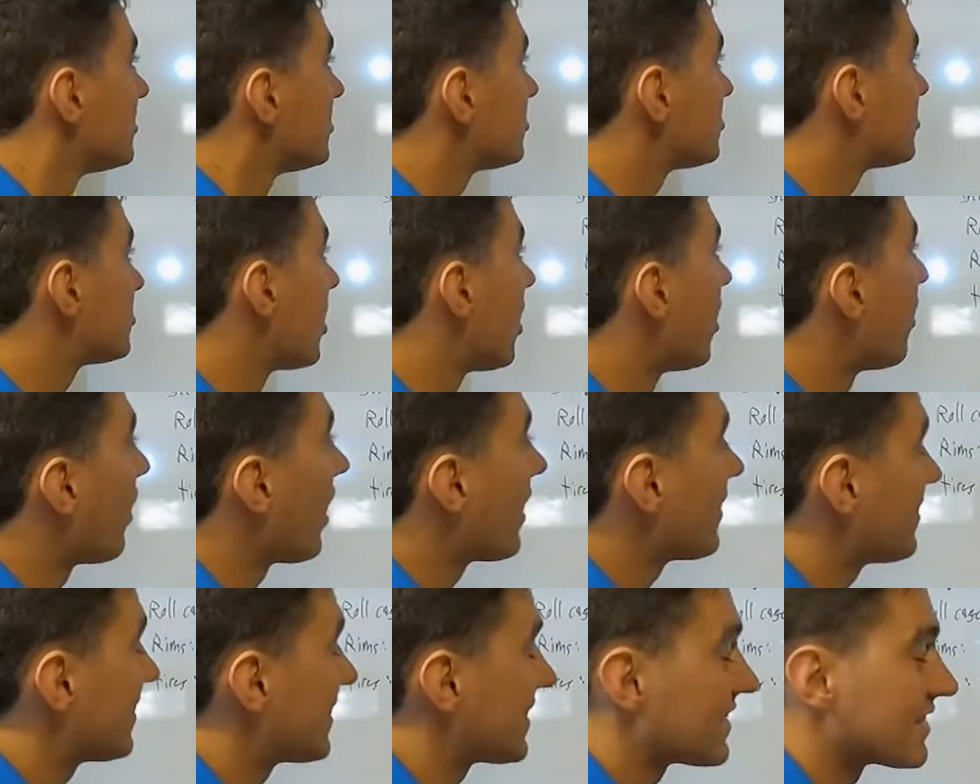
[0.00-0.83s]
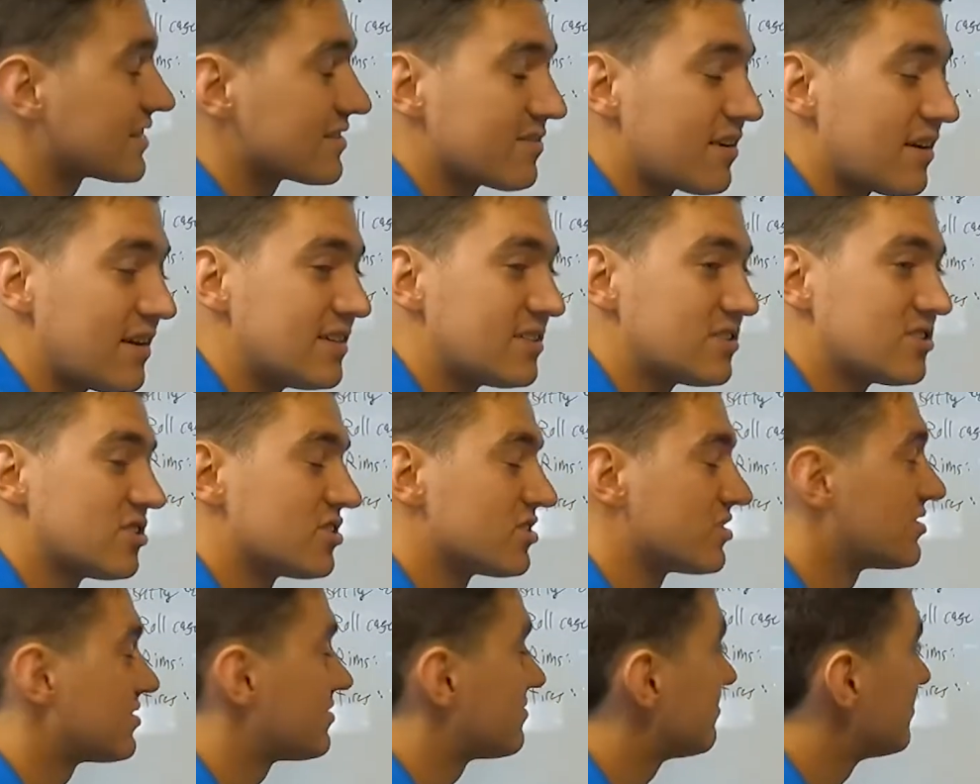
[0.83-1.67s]
So I think it's
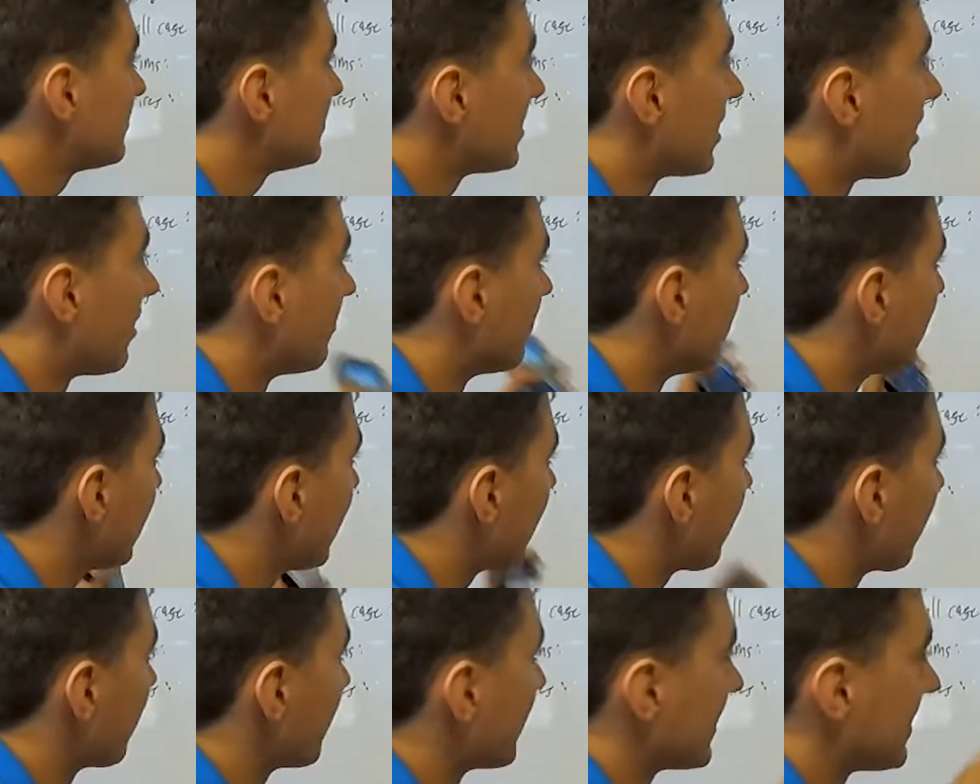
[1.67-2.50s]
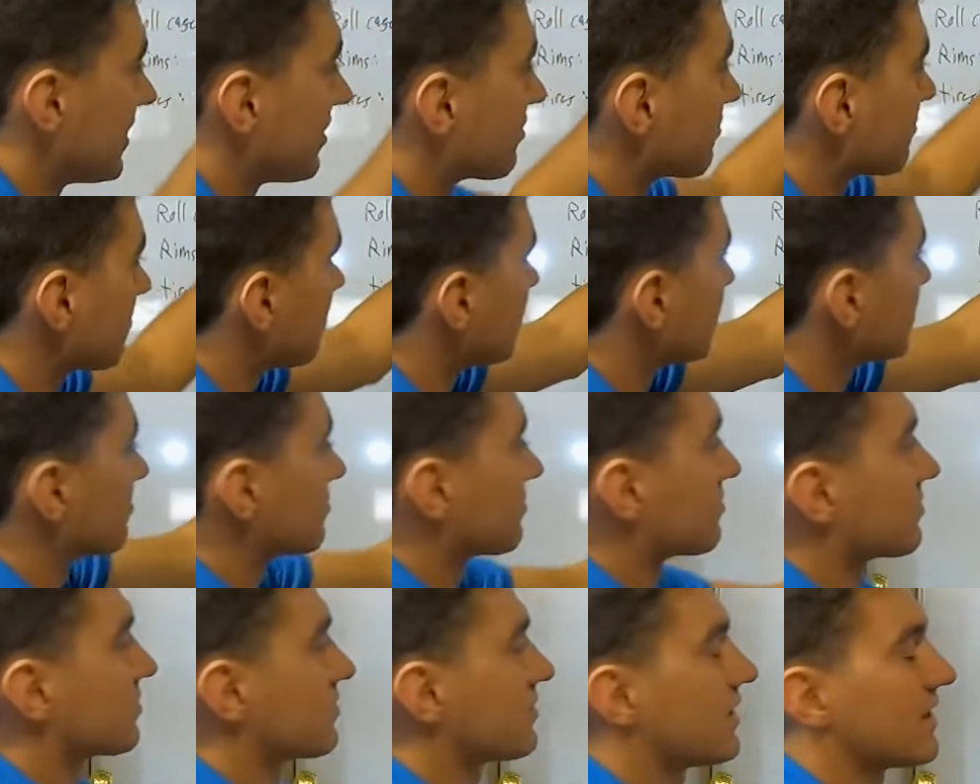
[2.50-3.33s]
just, you know, everything here was
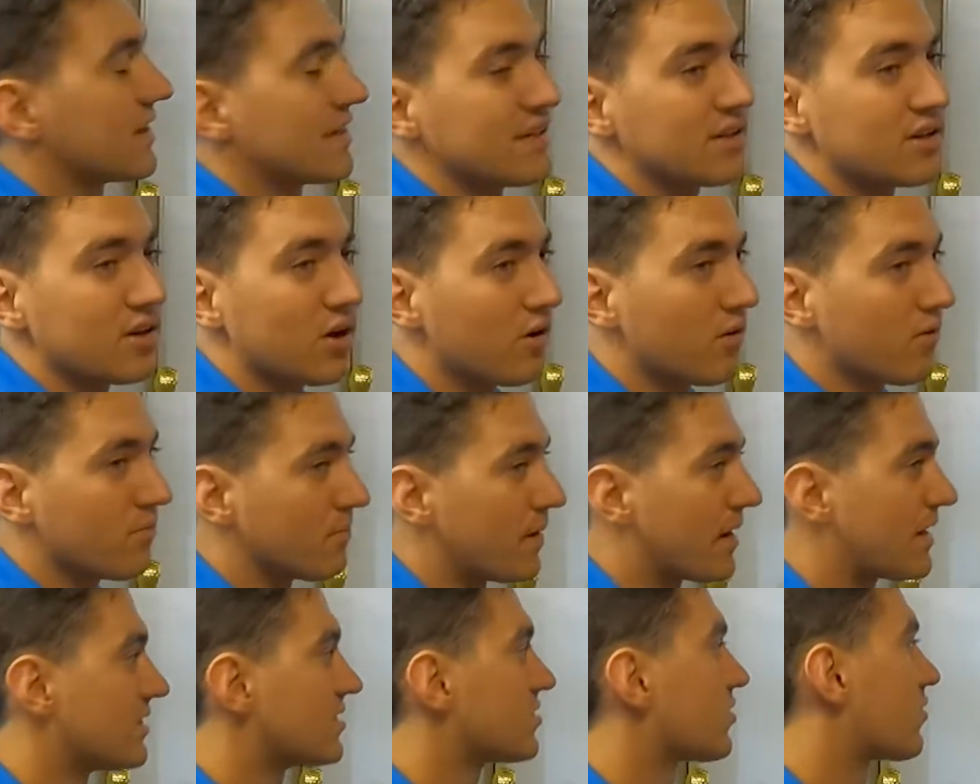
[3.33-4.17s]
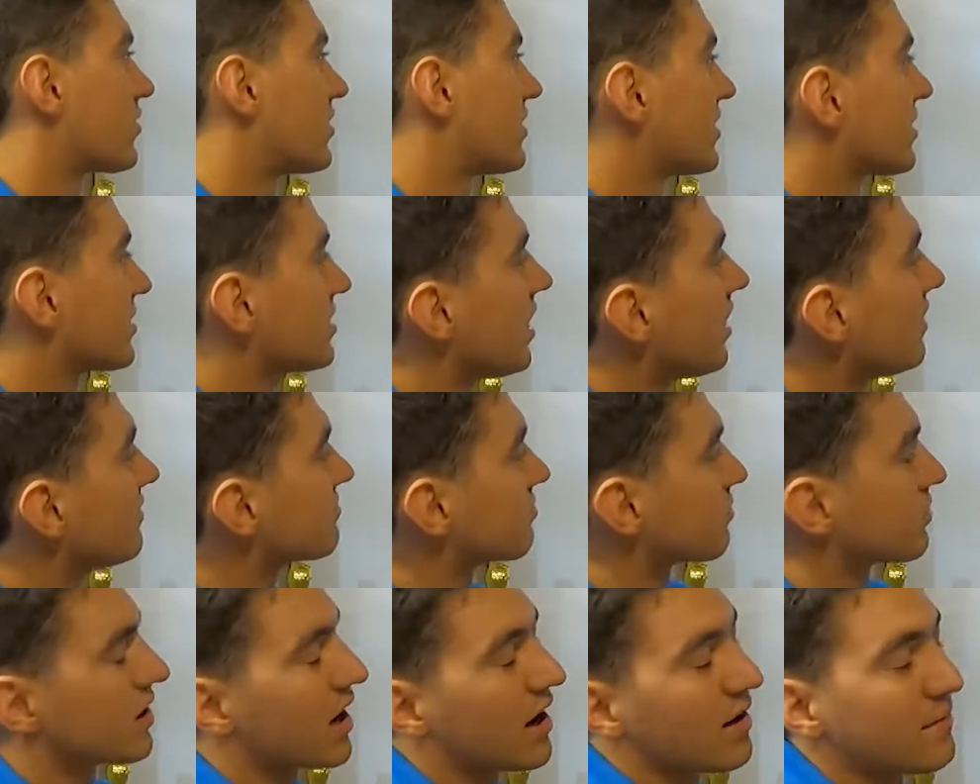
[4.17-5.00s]
like, you know, mandatory. The gloves
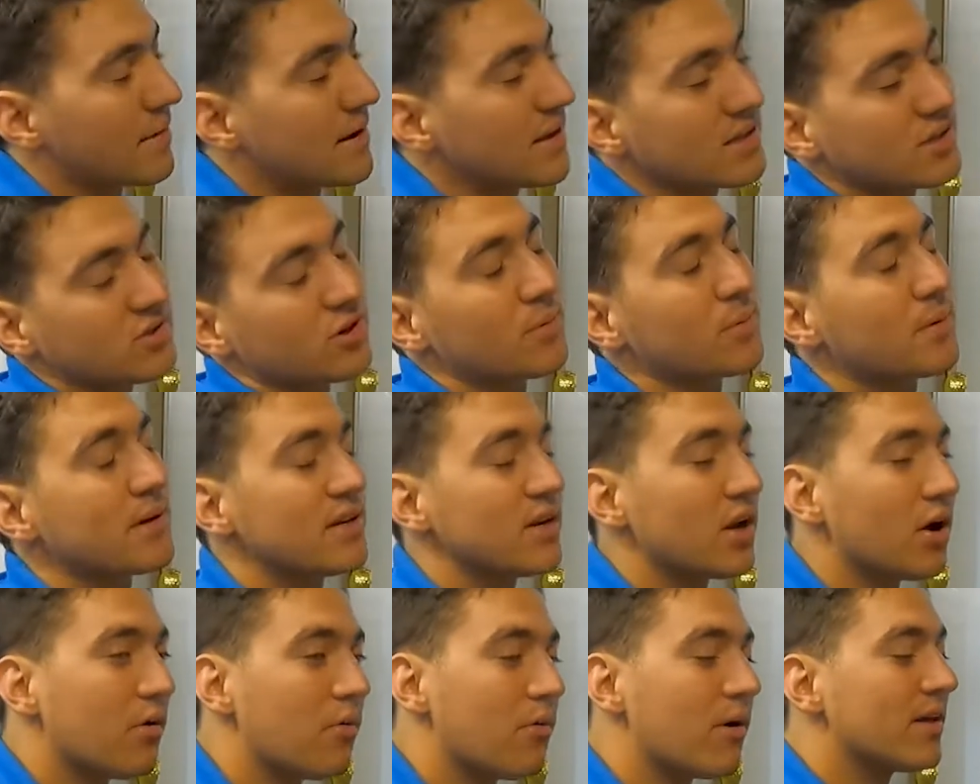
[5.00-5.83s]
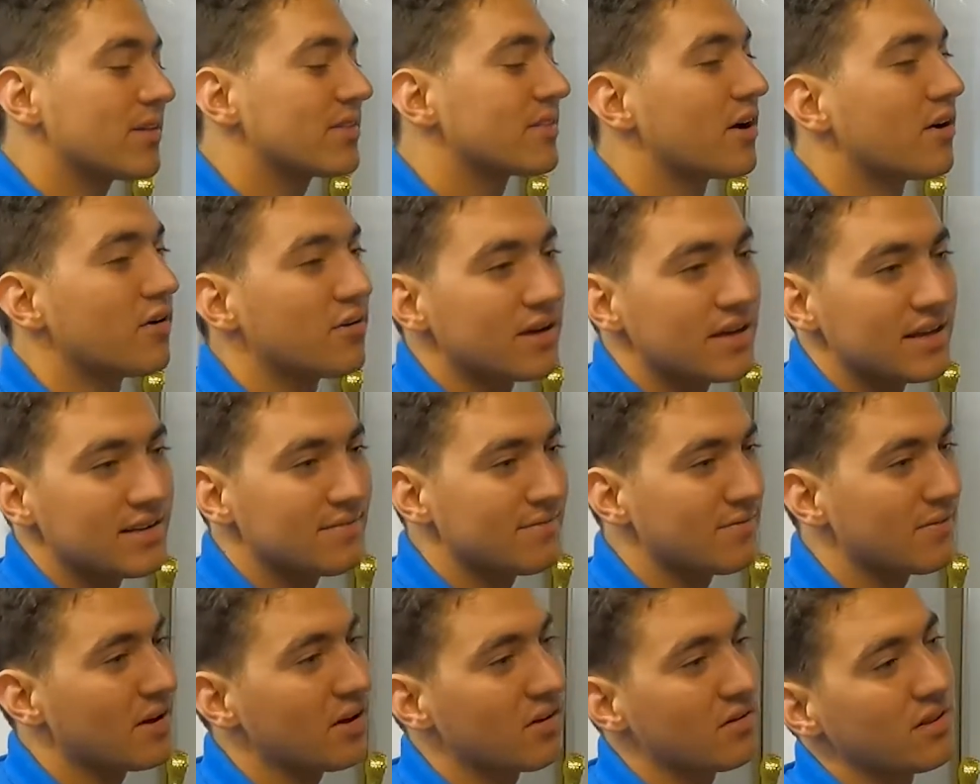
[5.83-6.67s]
were not mandatory, but you know what though,
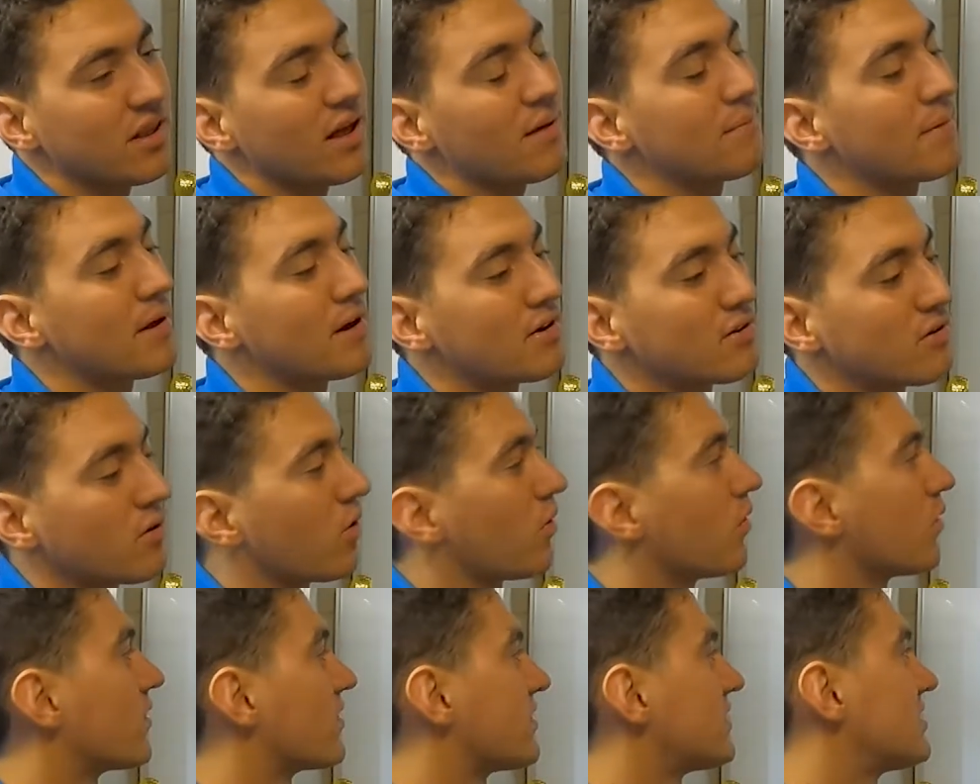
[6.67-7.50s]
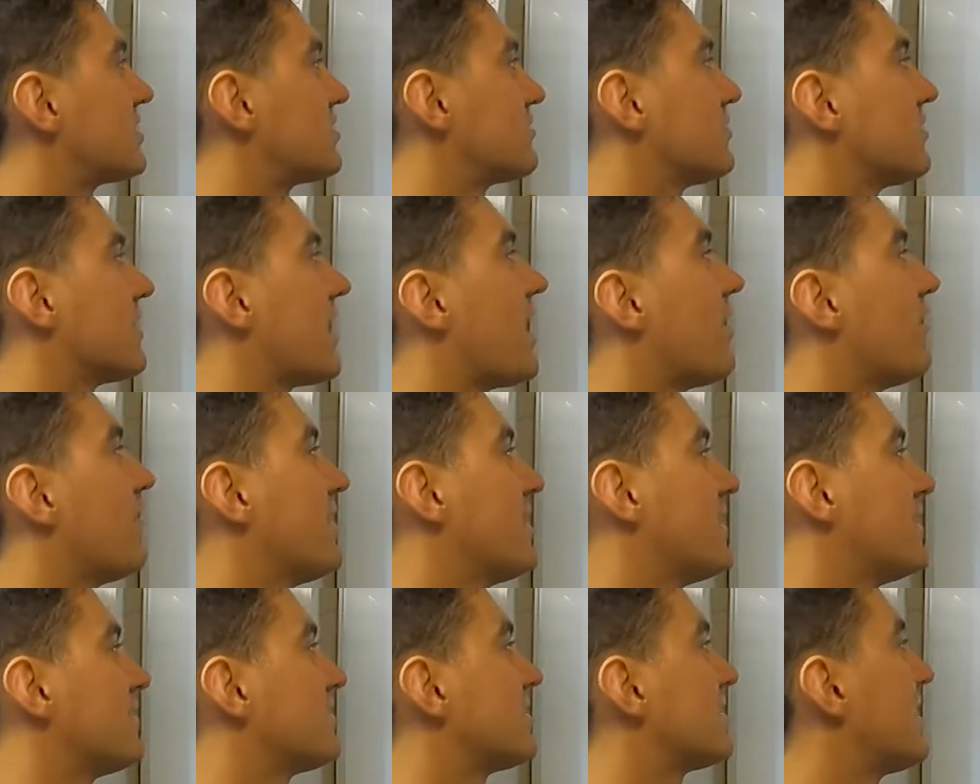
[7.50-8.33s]
it felt a lot better to hold the steering wheel that way
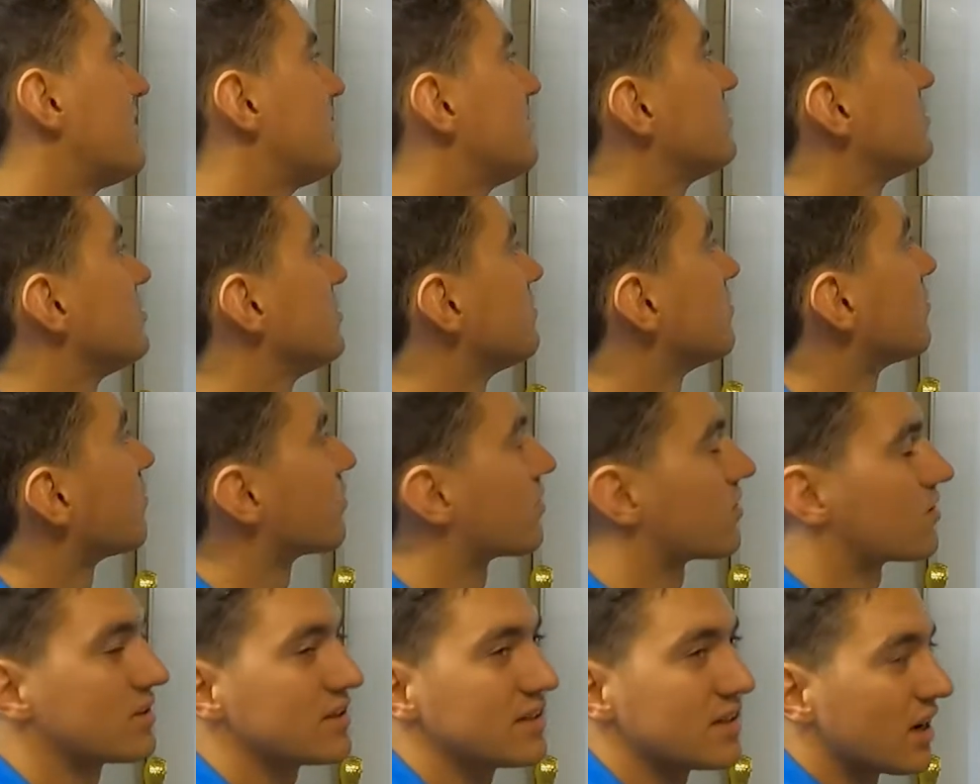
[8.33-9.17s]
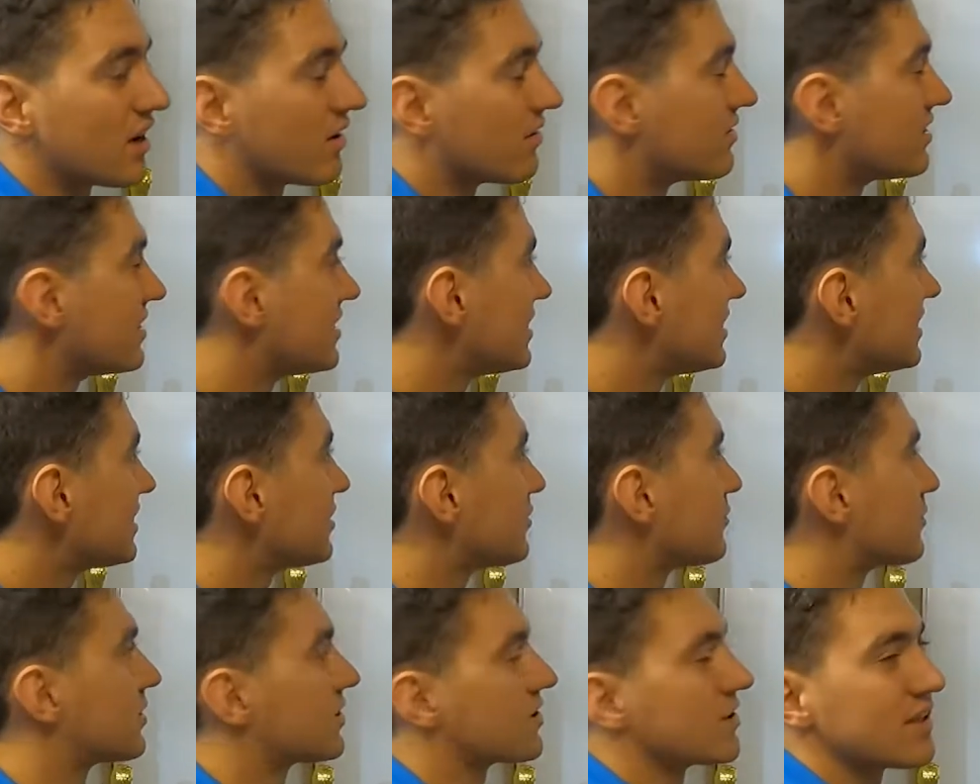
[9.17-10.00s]
and give you a little more, you know,
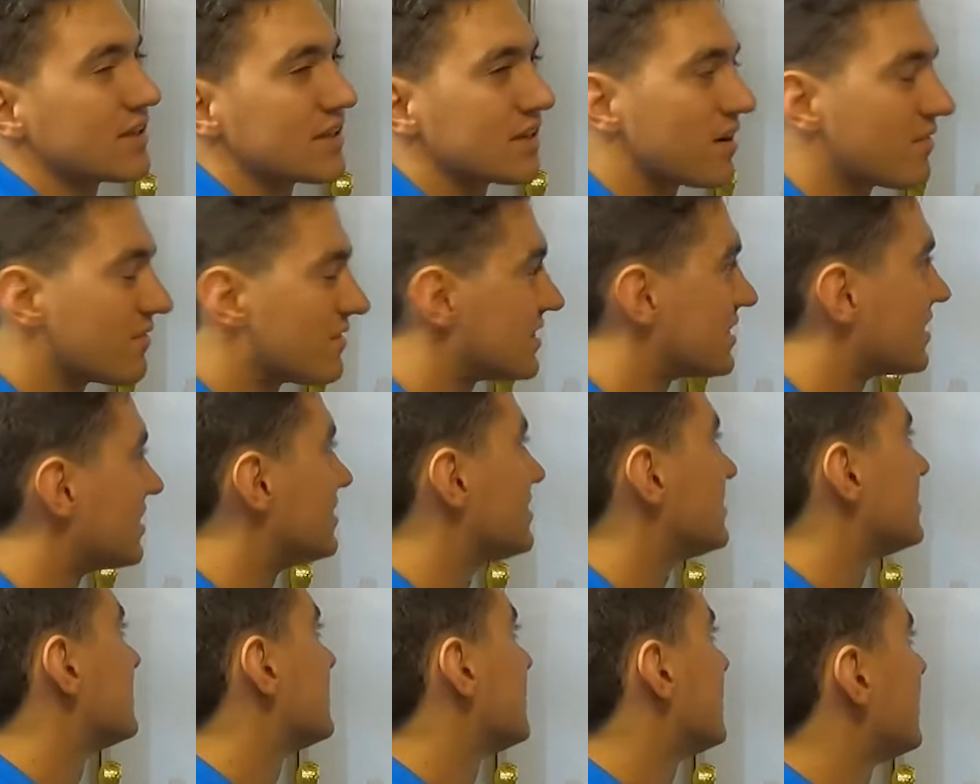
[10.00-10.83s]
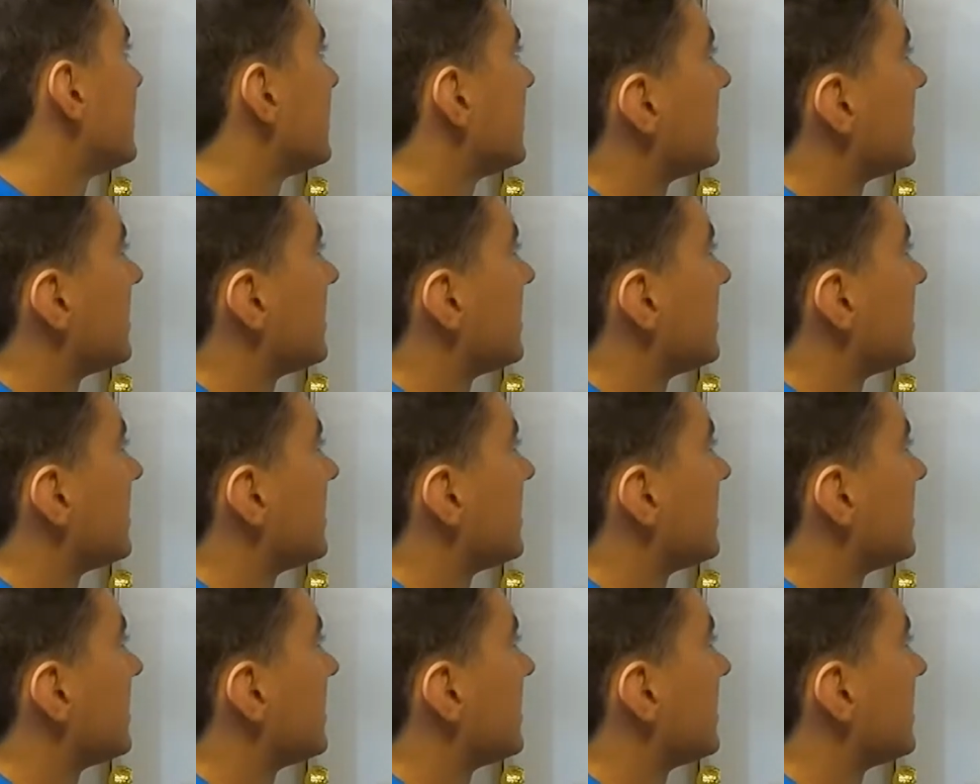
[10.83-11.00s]
weirdly enough it does.